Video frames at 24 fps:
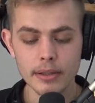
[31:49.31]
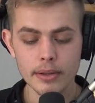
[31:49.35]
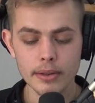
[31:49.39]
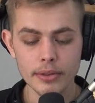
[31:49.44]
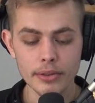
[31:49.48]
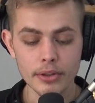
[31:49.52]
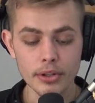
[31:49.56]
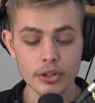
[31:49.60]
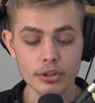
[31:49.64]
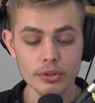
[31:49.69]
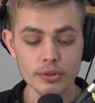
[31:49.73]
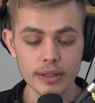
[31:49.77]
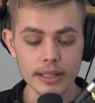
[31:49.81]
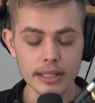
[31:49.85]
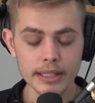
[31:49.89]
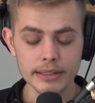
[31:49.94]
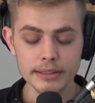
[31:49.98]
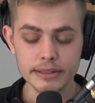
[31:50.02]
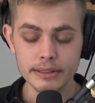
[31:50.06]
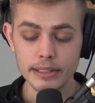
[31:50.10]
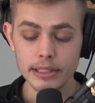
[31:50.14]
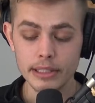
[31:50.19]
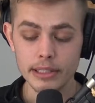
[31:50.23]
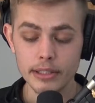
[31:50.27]
the
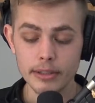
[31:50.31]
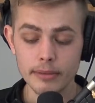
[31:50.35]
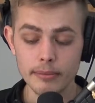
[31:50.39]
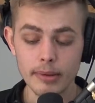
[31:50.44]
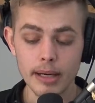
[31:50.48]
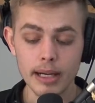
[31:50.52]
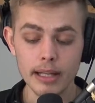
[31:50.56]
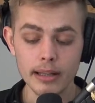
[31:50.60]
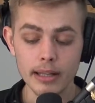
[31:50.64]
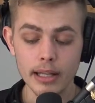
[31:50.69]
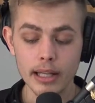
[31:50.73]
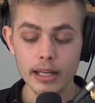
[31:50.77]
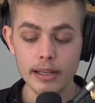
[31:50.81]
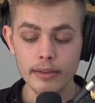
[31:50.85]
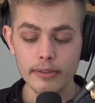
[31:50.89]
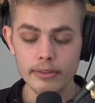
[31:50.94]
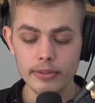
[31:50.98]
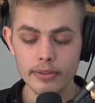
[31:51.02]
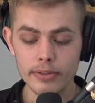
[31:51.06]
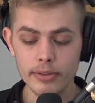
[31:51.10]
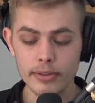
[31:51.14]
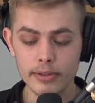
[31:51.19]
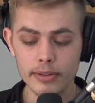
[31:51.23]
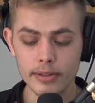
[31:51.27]
greatest year of my
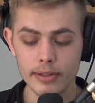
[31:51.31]
life.